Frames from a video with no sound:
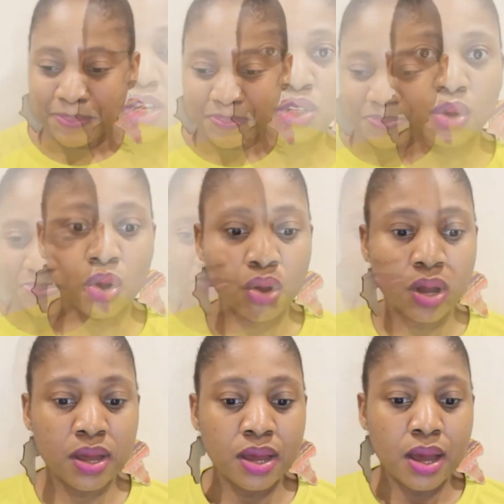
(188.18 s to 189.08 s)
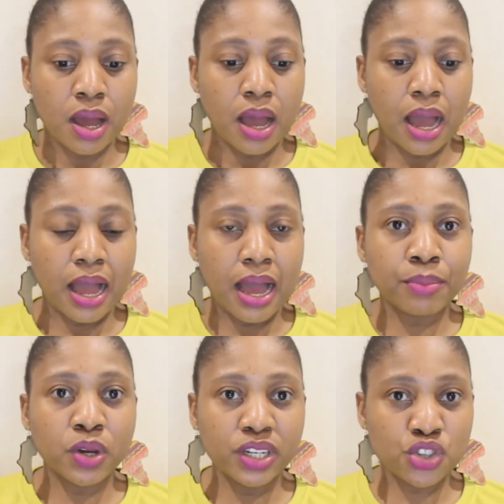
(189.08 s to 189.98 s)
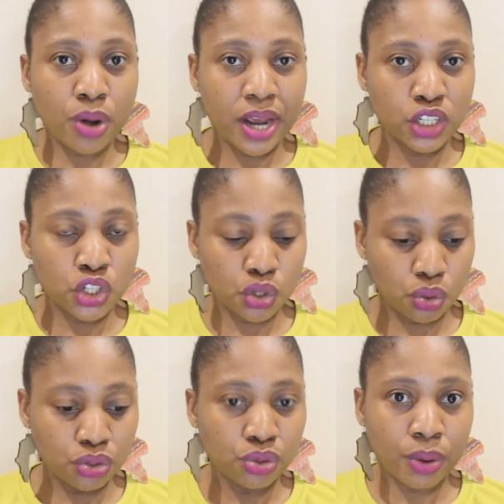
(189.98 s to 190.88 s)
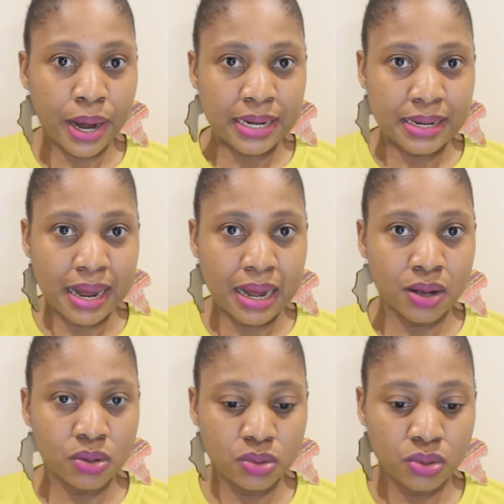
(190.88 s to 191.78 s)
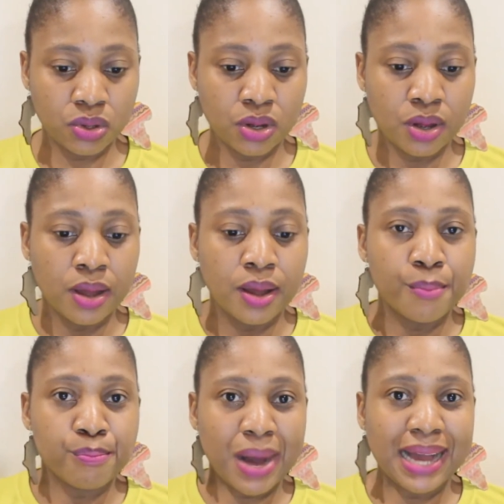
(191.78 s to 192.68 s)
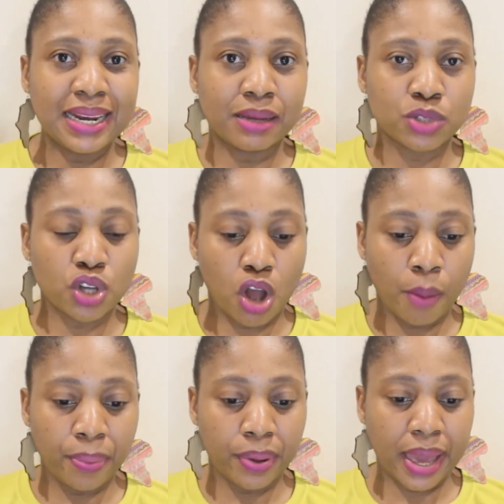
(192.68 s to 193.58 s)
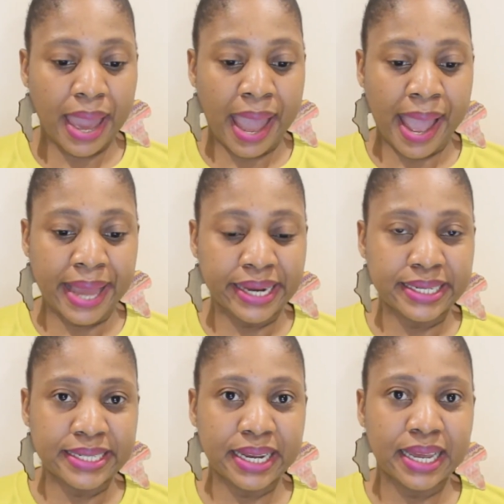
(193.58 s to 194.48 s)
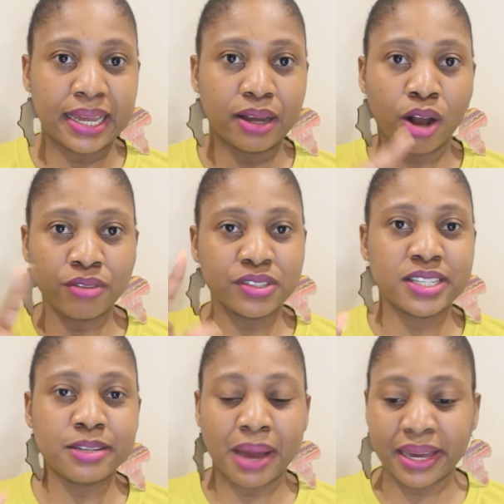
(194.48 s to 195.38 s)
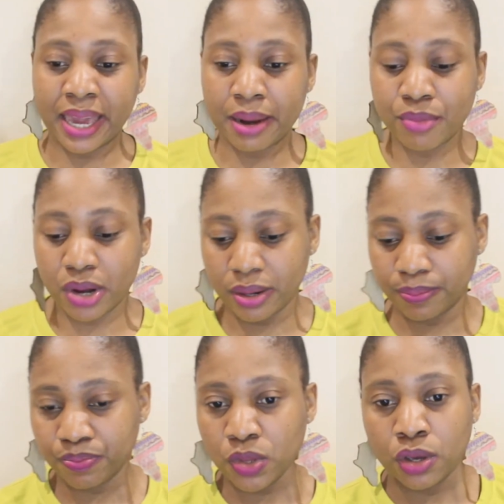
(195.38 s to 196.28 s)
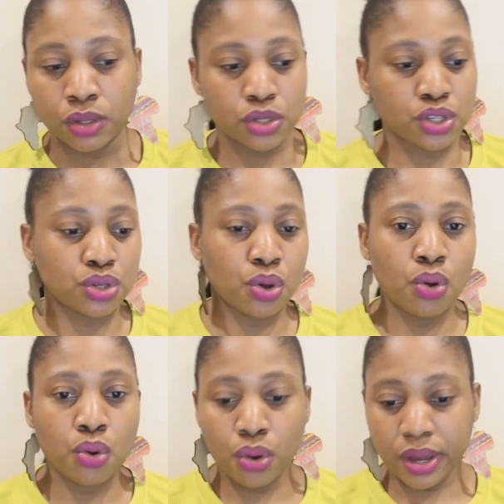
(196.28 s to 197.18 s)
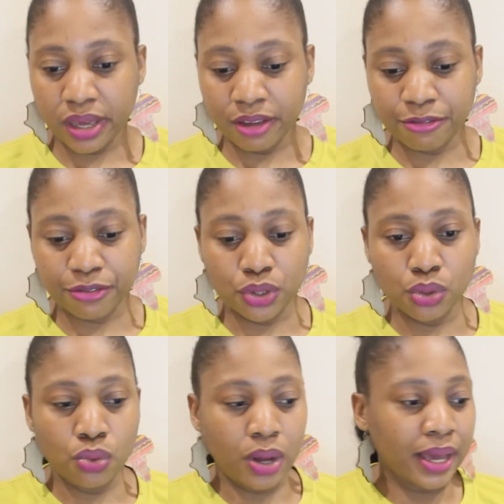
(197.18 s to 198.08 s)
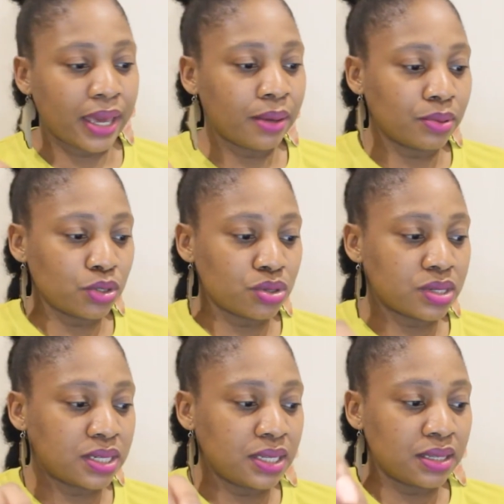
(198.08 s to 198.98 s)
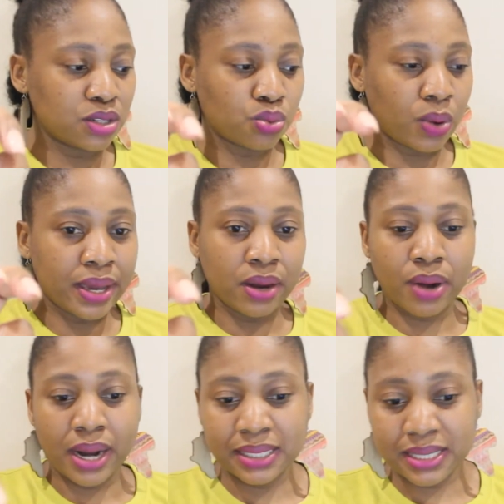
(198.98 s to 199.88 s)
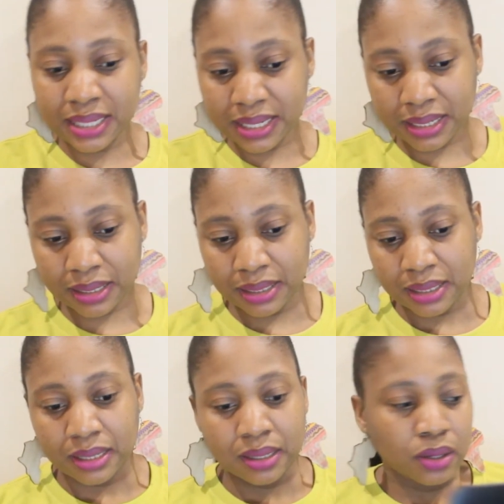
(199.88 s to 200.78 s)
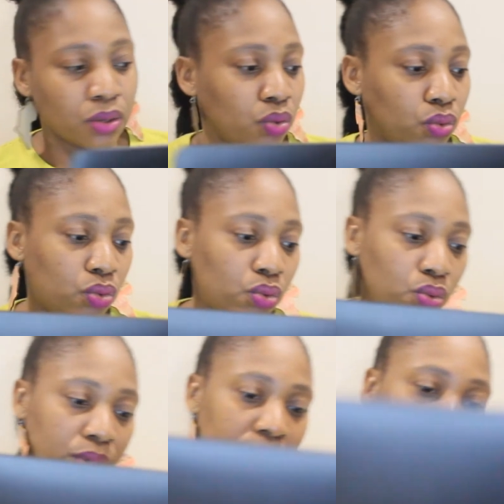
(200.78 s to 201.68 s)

so I'm gonna try to show you right now my laptop and obviously my camera. So if you are able to see this wire right here, ooh,